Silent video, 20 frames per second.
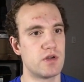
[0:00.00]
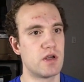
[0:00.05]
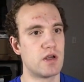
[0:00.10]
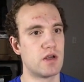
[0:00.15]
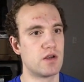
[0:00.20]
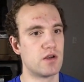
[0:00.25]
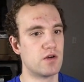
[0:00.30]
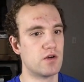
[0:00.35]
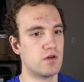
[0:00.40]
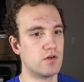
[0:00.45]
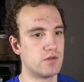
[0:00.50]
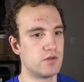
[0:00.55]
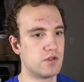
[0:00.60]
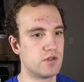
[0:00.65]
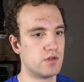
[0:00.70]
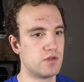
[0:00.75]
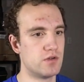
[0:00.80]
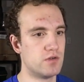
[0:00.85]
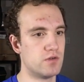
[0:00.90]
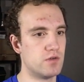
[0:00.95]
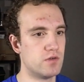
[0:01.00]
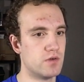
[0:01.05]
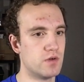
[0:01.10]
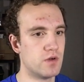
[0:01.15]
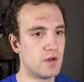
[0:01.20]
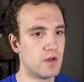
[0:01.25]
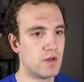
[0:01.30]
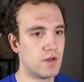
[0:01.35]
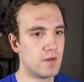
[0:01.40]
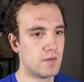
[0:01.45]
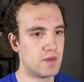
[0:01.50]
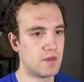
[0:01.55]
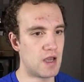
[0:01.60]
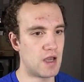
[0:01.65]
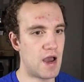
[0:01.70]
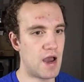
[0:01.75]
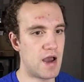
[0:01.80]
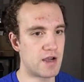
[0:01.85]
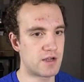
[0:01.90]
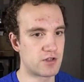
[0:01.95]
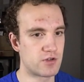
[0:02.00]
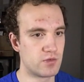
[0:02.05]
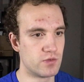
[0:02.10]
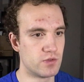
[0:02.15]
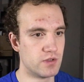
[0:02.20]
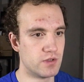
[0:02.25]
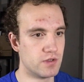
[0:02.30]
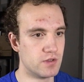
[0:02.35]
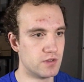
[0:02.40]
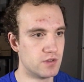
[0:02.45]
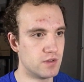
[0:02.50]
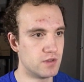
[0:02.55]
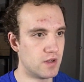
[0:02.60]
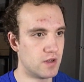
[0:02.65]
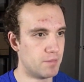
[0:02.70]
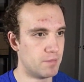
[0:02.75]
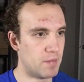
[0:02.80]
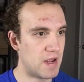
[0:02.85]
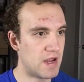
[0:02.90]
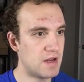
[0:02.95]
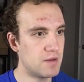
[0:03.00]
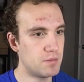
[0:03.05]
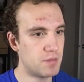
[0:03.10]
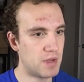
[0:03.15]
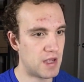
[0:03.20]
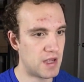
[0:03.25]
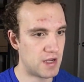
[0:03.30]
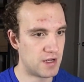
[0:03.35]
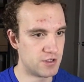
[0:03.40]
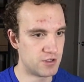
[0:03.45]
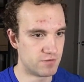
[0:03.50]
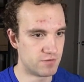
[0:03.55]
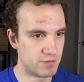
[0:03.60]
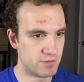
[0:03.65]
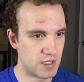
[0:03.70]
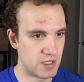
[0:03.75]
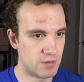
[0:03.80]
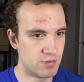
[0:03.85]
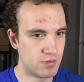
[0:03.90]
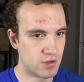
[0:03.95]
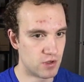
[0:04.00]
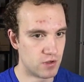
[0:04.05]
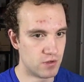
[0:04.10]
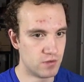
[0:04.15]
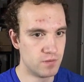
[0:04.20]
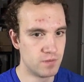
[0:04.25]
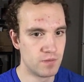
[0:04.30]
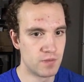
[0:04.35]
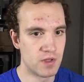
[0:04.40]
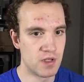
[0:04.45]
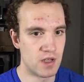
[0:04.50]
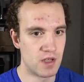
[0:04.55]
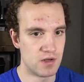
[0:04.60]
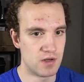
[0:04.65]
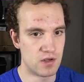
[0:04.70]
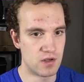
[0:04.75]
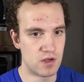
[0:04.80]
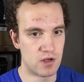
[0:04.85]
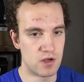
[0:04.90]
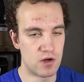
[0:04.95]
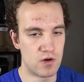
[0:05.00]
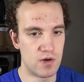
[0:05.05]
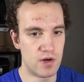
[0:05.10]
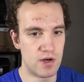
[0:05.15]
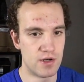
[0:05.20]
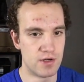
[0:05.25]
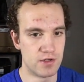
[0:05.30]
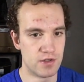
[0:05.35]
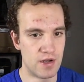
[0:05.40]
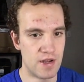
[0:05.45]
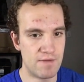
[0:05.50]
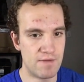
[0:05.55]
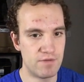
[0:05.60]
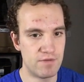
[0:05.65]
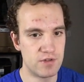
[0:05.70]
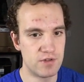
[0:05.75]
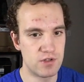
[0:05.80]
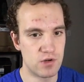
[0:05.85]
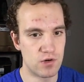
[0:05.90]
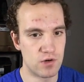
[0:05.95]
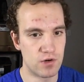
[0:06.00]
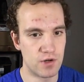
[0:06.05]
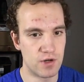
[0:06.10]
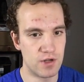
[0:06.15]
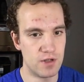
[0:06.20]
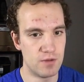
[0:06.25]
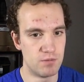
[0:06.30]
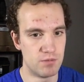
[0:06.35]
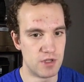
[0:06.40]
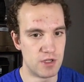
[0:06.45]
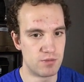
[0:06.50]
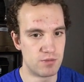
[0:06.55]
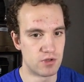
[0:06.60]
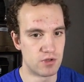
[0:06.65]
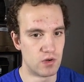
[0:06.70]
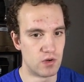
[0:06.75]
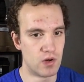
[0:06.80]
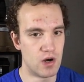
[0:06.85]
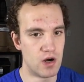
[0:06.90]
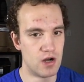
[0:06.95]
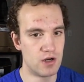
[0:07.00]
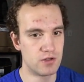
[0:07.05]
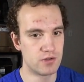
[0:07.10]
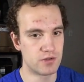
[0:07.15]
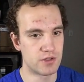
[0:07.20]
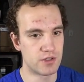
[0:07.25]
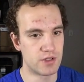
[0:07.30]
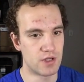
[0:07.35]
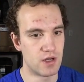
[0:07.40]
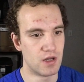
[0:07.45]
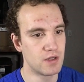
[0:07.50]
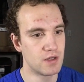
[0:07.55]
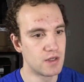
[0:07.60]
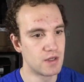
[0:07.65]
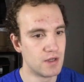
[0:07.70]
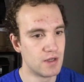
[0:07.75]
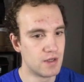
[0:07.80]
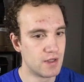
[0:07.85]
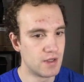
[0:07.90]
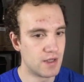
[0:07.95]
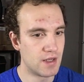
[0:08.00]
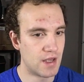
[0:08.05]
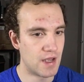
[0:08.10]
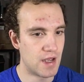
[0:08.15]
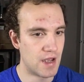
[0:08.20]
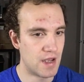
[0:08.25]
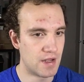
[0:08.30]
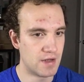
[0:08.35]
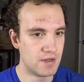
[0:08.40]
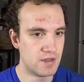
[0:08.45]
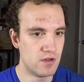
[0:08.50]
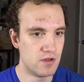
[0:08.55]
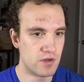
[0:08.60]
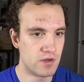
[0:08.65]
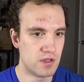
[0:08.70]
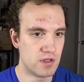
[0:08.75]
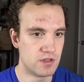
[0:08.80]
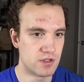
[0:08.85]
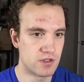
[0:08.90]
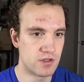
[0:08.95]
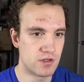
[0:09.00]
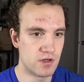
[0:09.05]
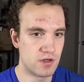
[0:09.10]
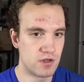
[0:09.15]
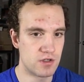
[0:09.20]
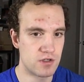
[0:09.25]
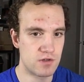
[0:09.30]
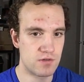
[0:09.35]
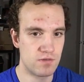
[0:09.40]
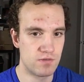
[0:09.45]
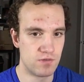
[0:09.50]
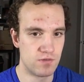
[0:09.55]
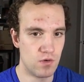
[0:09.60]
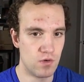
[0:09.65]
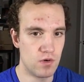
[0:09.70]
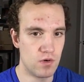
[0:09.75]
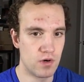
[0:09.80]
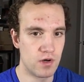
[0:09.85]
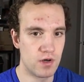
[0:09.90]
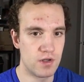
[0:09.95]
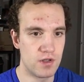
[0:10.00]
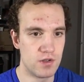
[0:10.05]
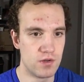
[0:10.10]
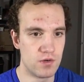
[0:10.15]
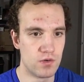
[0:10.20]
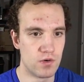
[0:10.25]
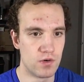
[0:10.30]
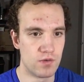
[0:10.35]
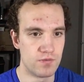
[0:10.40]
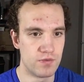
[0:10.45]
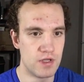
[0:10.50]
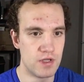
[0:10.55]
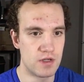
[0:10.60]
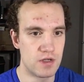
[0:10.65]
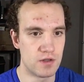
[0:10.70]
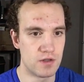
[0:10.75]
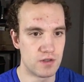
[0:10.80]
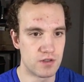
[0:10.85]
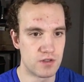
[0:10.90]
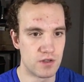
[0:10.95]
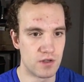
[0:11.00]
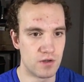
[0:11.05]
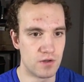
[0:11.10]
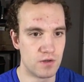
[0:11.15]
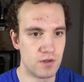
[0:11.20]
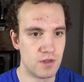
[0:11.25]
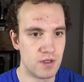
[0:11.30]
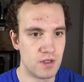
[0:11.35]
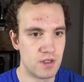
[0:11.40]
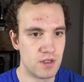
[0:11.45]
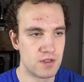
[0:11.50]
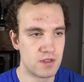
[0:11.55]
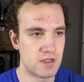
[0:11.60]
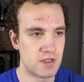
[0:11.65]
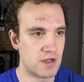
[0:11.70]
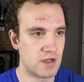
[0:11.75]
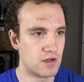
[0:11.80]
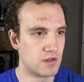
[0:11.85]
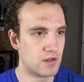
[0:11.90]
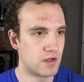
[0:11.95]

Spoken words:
can go to the actual main page of BPro, and you can go under inventory and BPro auto stock, and you can search for your vehicle. So say you're